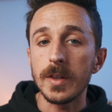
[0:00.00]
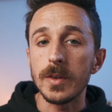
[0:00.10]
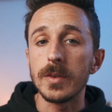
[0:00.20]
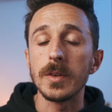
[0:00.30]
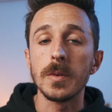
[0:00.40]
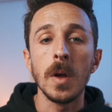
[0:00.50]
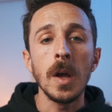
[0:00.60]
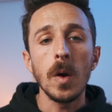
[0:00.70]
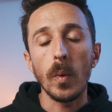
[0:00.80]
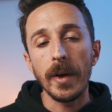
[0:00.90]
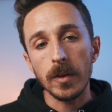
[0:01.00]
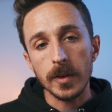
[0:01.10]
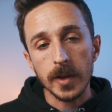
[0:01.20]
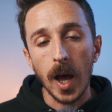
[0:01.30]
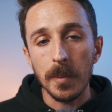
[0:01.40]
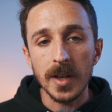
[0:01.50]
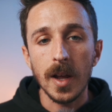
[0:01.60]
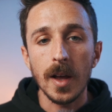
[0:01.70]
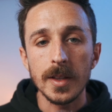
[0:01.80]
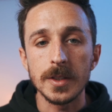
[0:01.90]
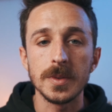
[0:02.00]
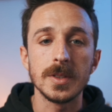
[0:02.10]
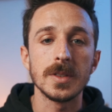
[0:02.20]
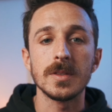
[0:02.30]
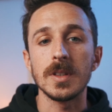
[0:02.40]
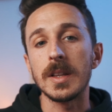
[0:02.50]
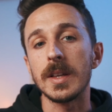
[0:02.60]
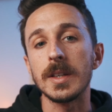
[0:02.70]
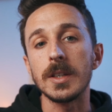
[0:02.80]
do you do? Well, common knowledge would just say that